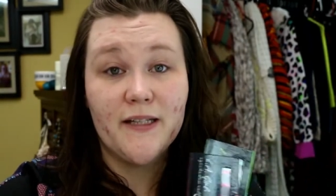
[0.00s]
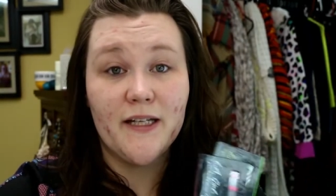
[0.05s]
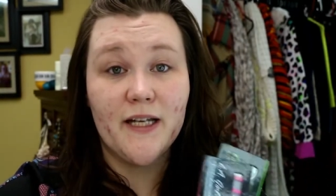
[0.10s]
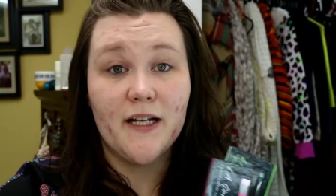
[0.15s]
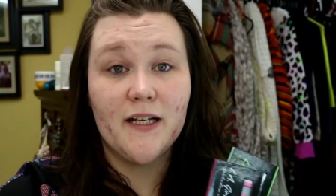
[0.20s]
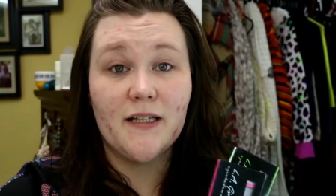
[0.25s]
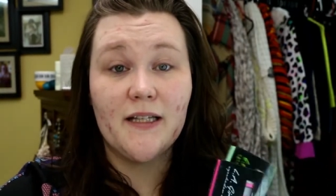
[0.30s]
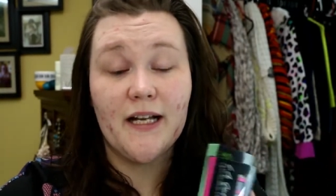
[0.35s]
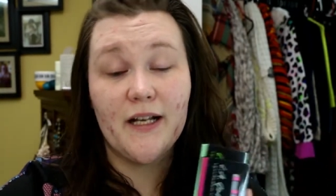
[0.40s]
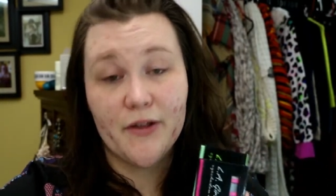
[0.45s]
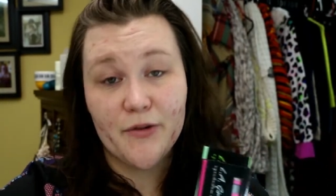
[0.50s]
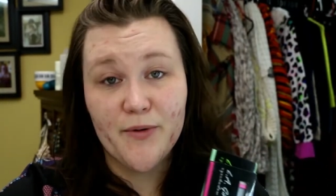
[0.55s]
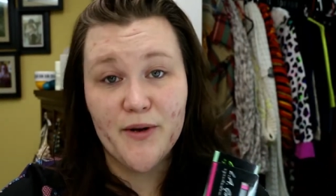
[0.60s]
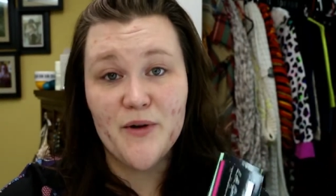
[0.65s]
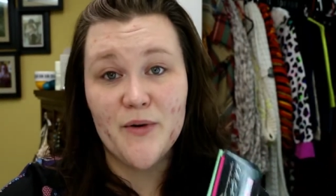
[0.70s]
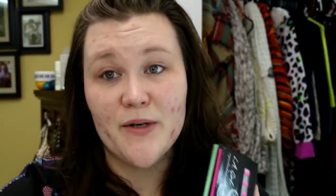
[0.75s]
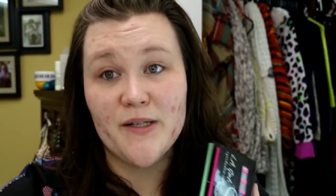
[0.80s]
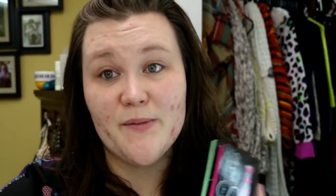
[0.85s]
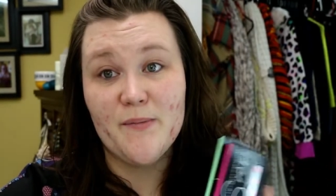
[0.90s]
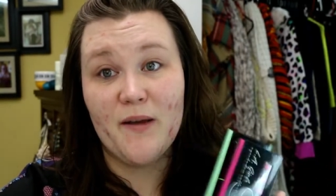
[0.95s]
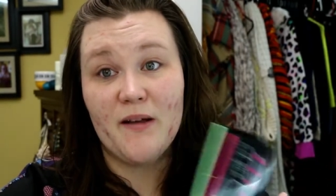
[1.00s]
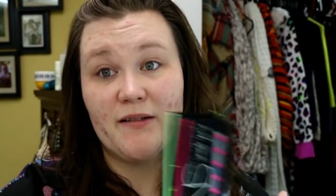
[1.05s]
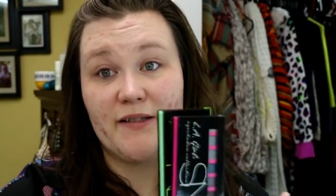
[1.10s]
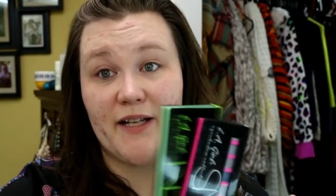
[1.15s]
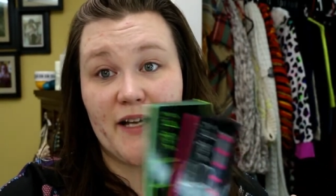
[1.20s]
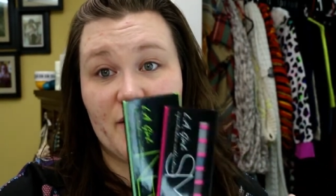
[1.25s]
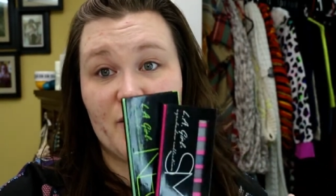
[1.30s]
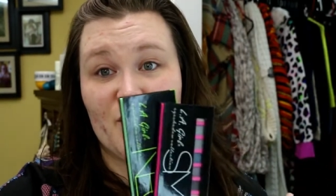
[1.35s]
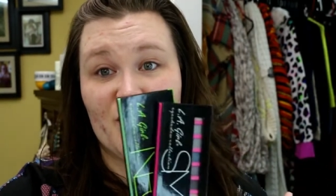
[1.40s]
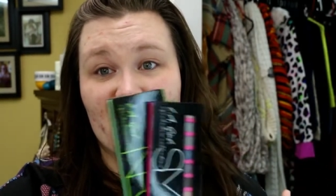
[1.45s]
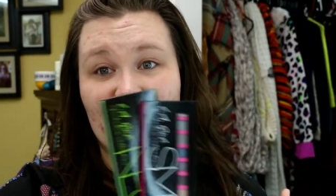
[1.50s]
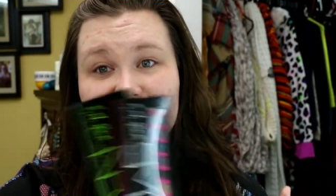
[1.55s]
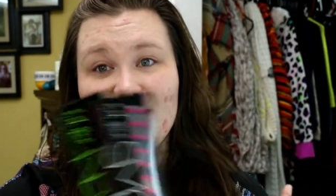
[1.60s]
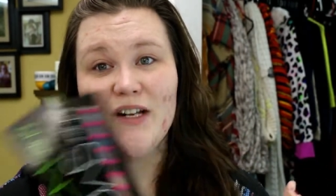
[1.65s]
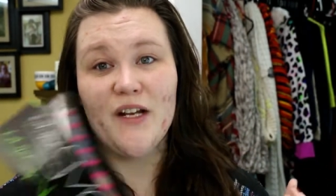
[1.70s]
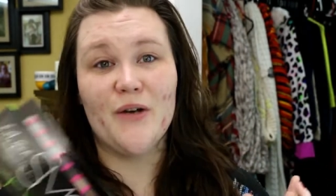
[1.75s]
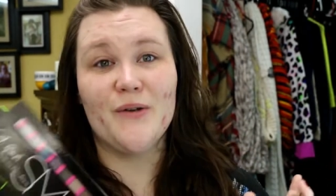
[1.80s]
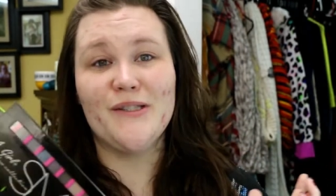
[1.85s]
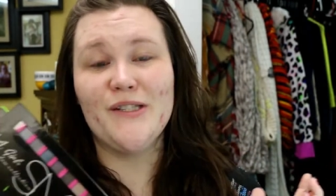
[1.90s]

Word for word: needed like a three course meal to get through this video.